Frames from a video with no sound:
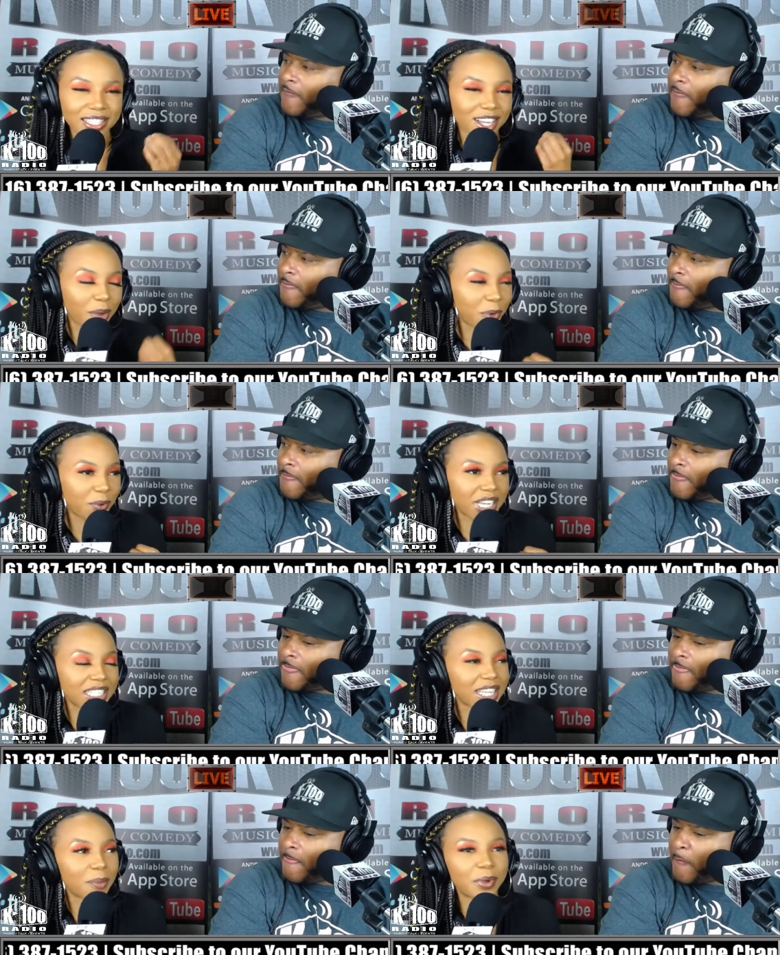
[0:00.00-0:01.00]
Speaker 1: couple
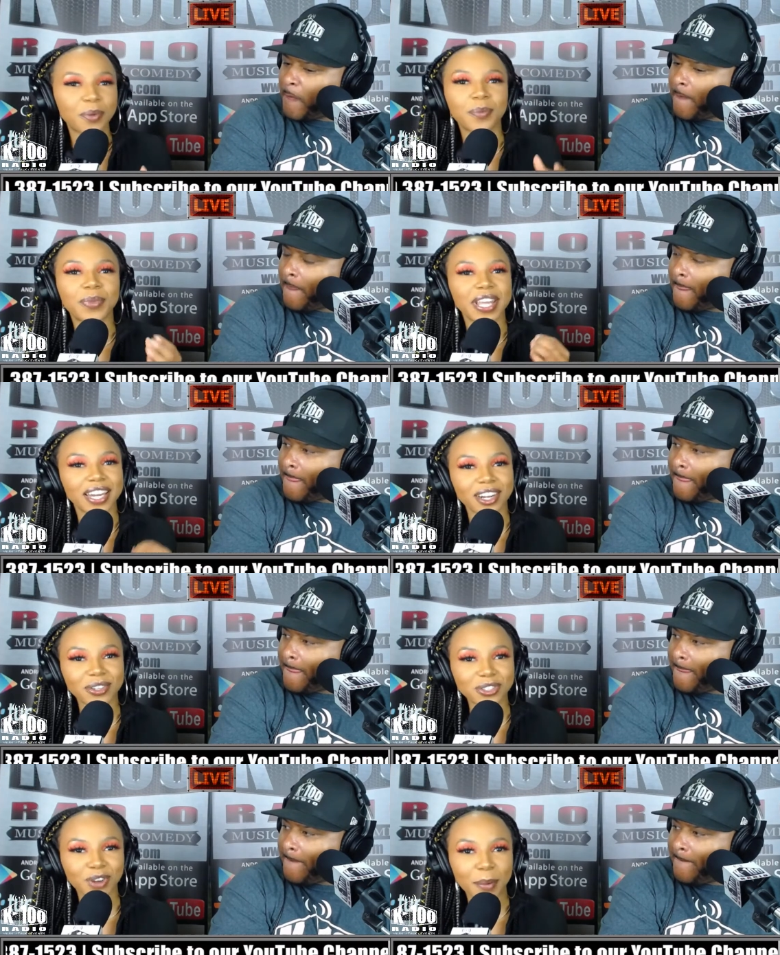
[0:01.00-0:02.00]
weeks, I'm um, planning
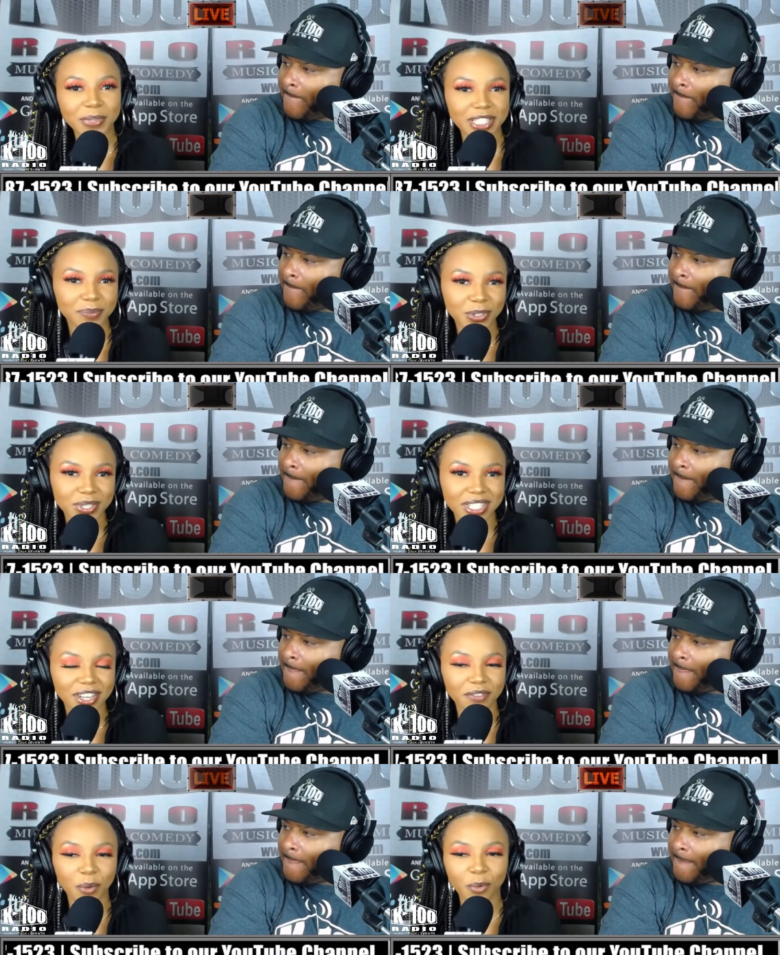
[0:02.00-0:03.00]
on dropping some new
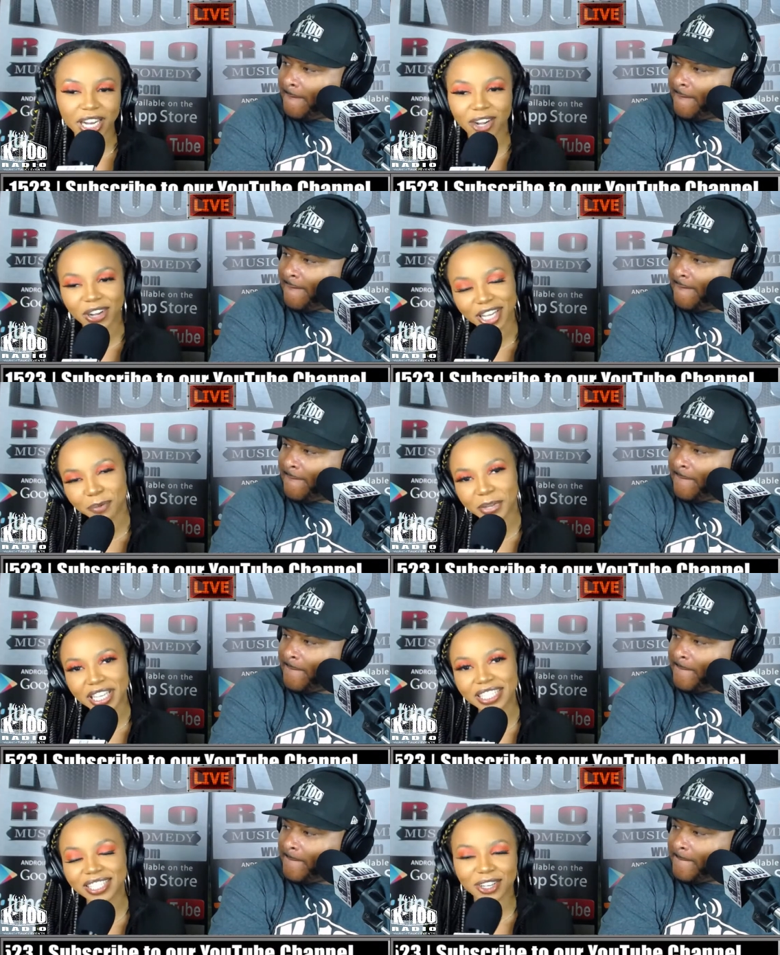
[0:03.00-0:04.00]
stuff. I'm working on an
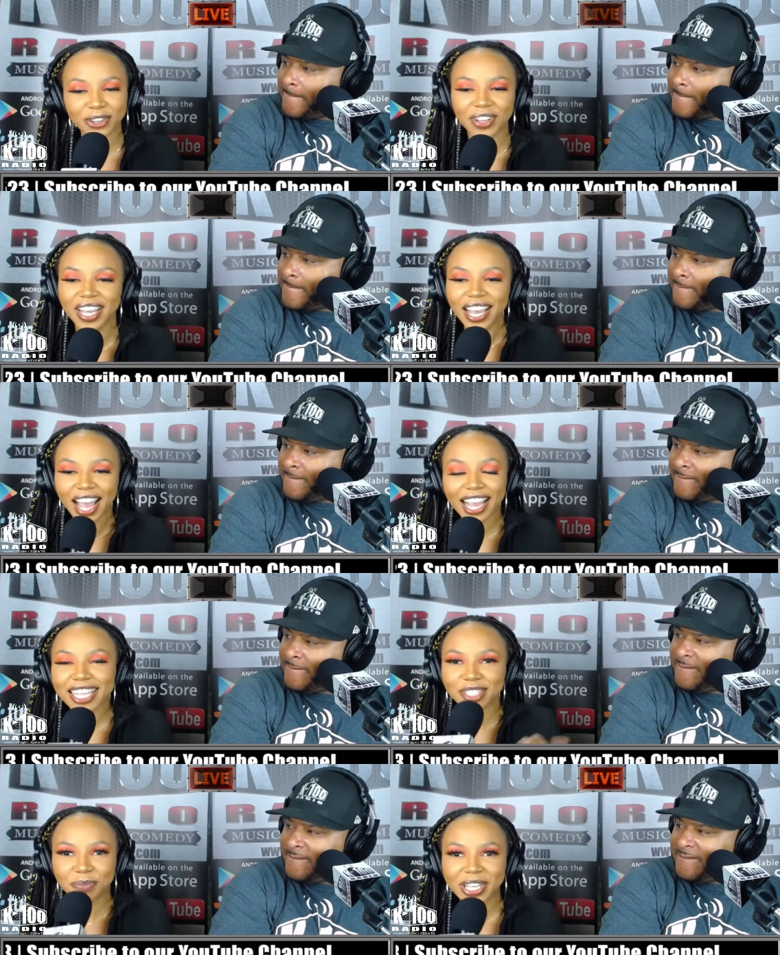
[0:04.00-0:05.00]
EP, so I
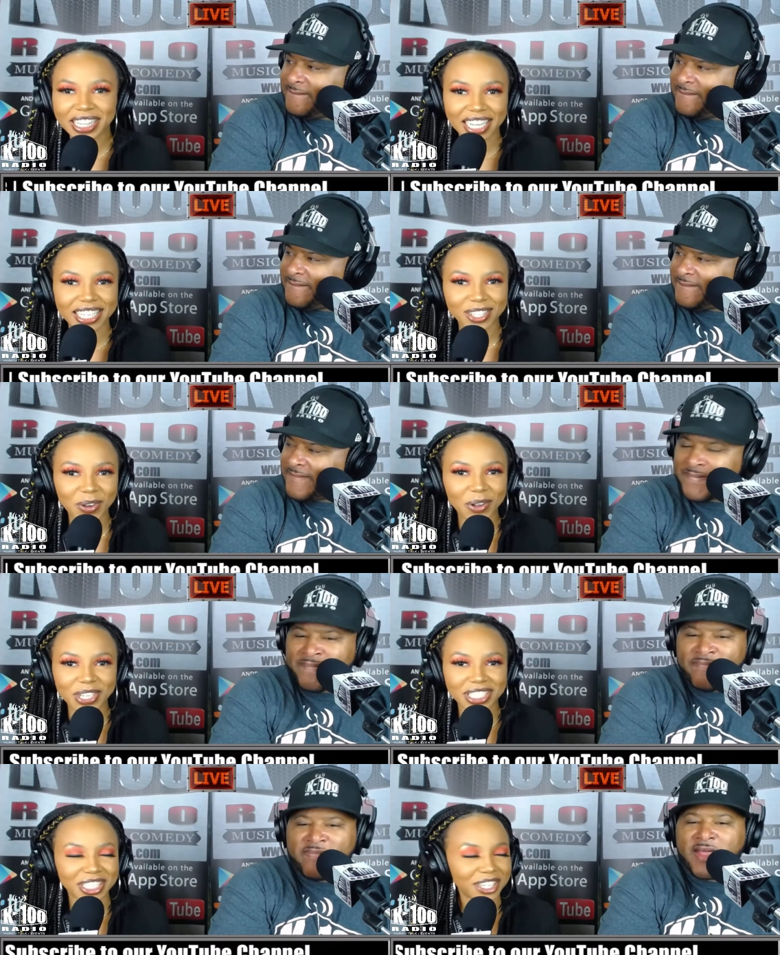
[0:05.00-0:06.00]
got some big things going on
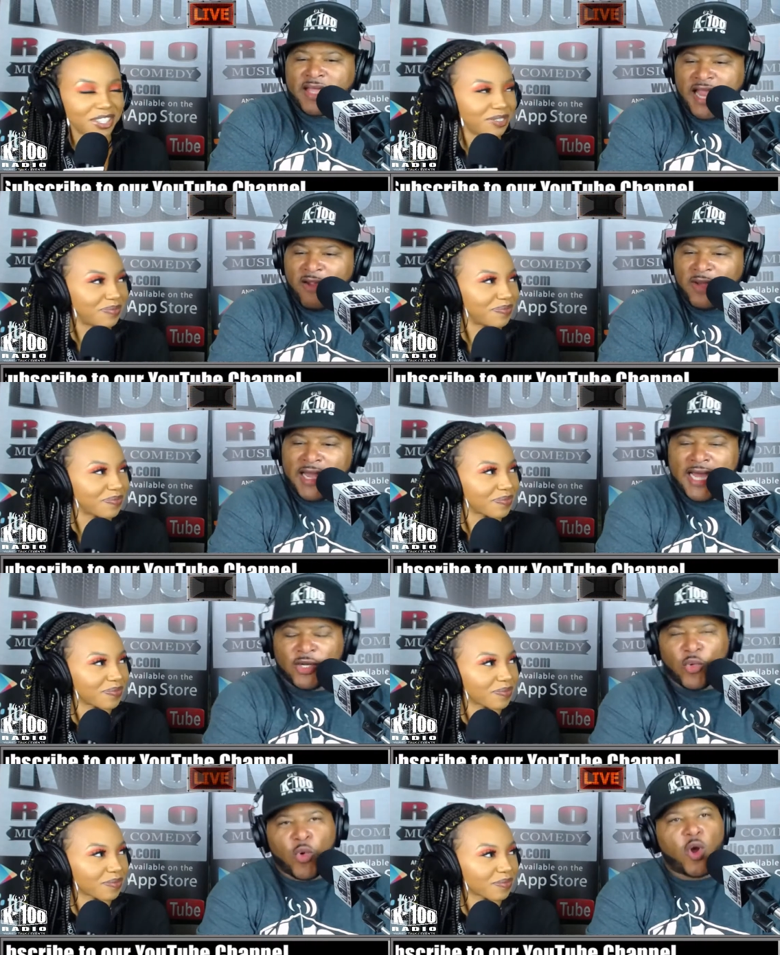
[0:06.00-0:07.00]
this year.
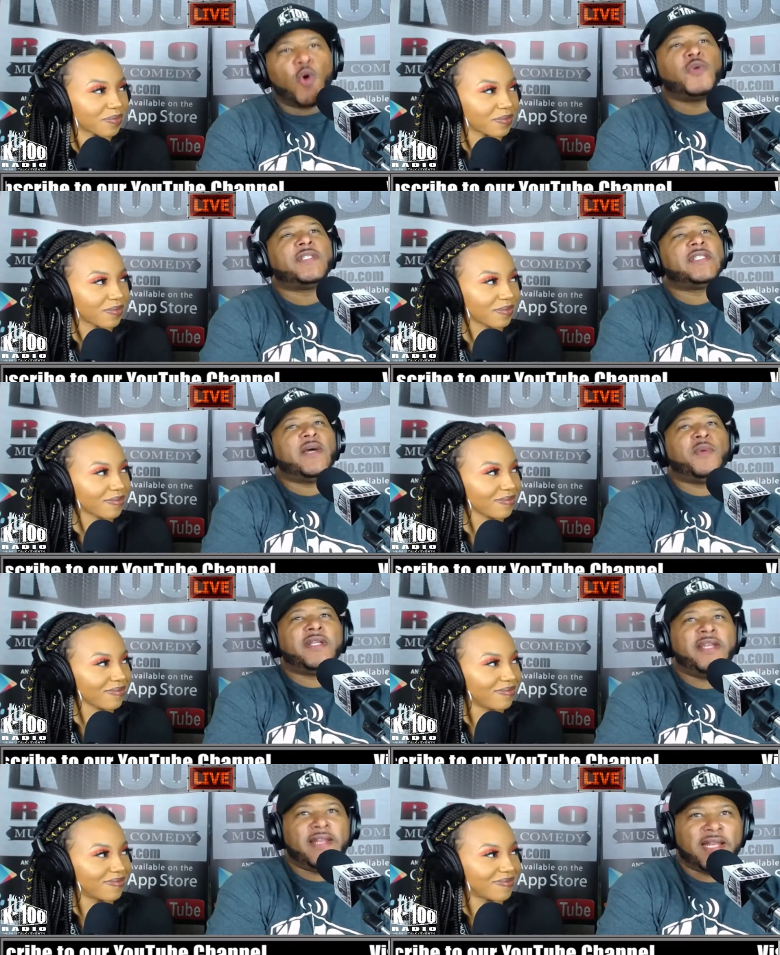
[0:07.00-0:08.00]
Speaker 2: Carolina Roses. I want
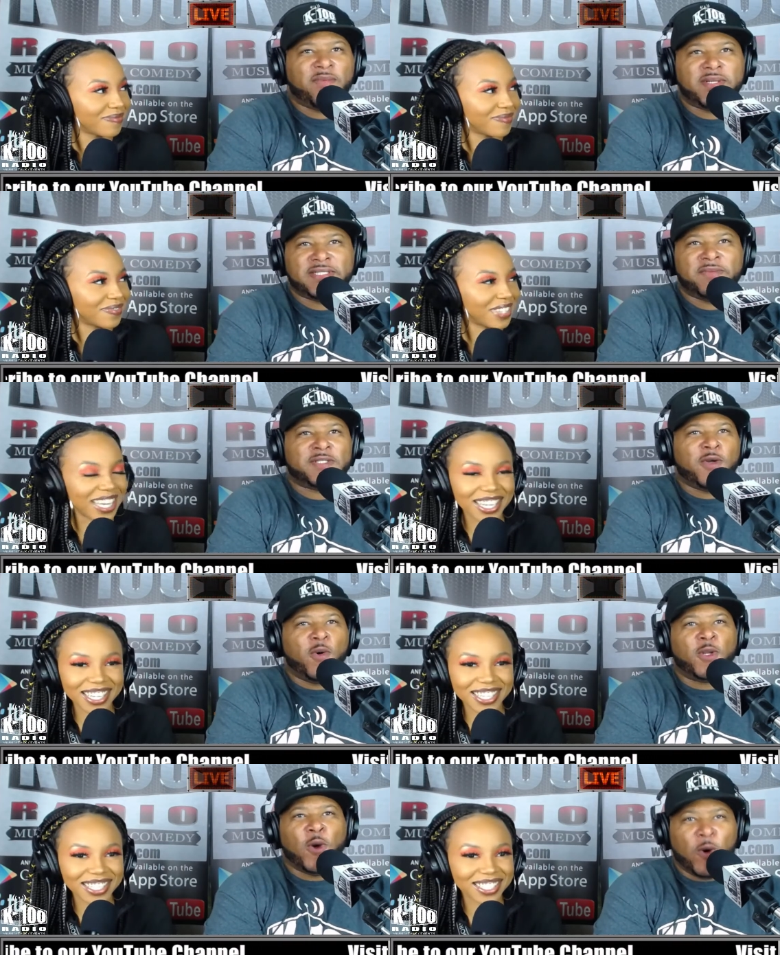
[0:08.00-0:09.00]
to hear that. I want to see what's yeah.
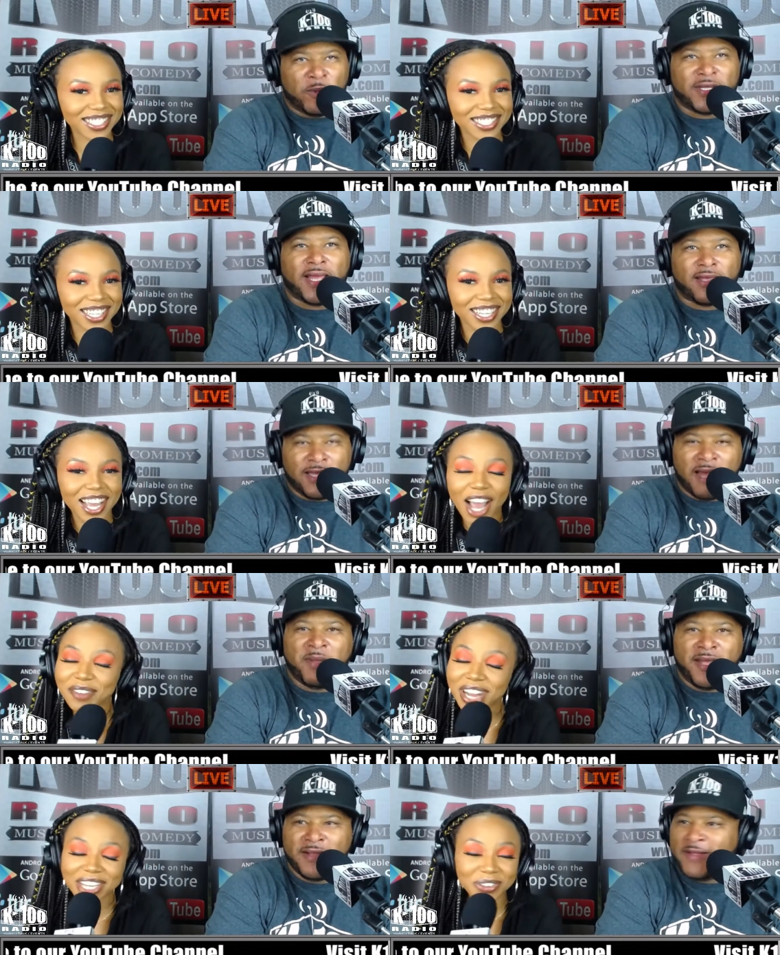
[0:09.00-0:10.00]
going on with that. You know what I
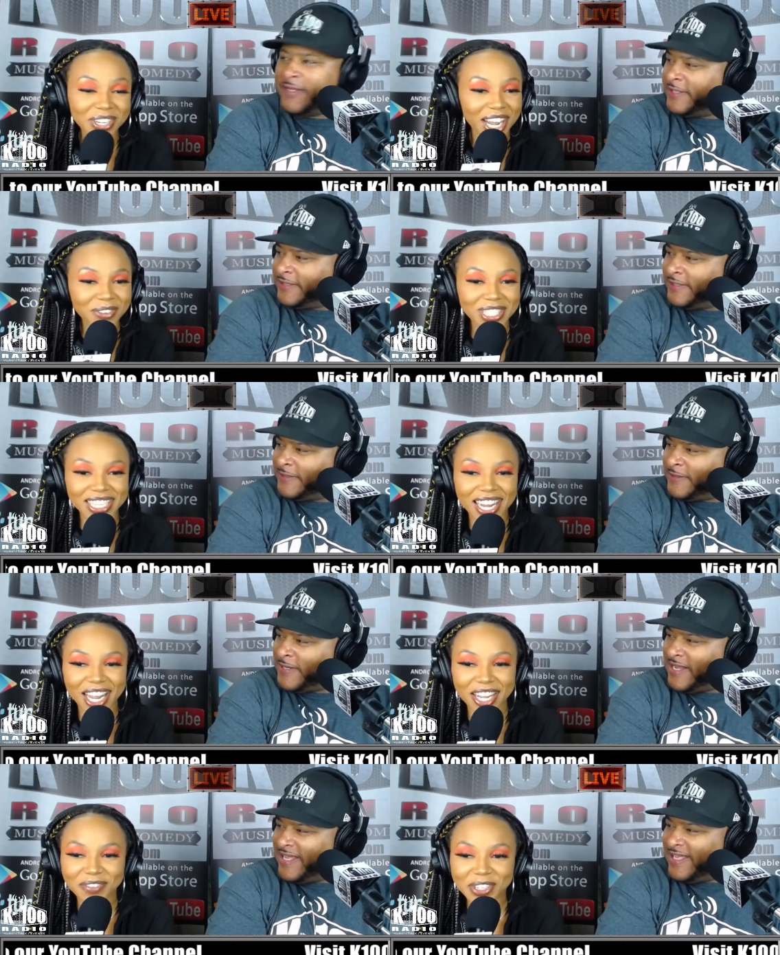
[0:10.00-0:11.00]
mean? I'm not
Speaker 1: doing that one
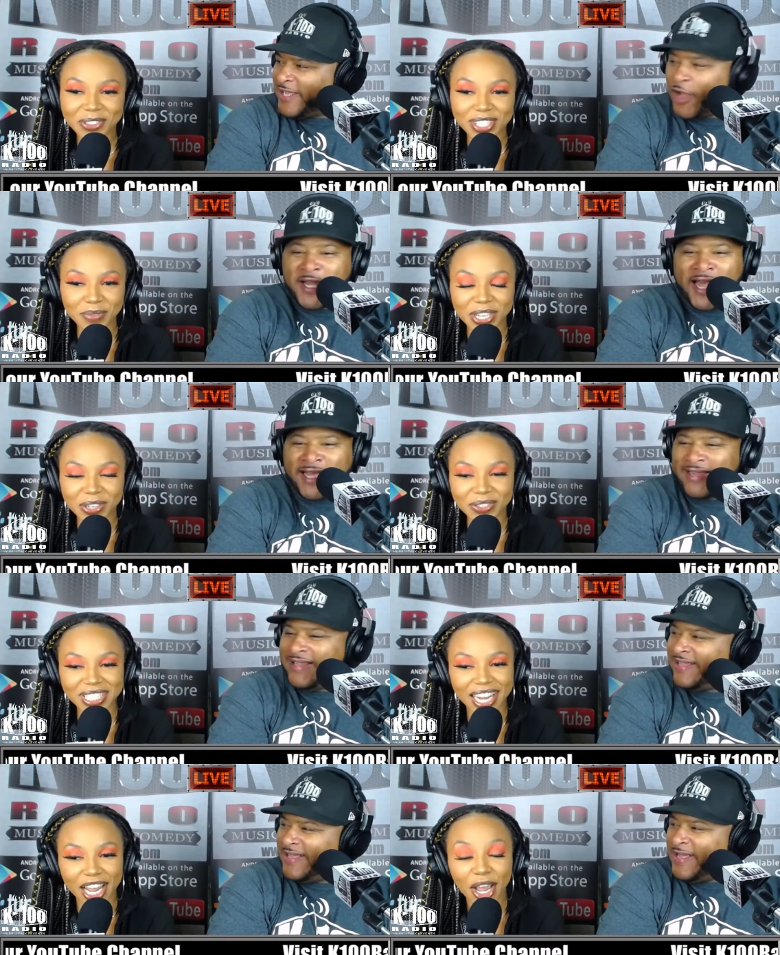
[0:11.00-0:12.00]
tonight. I'm gonna do oh, something new tonight.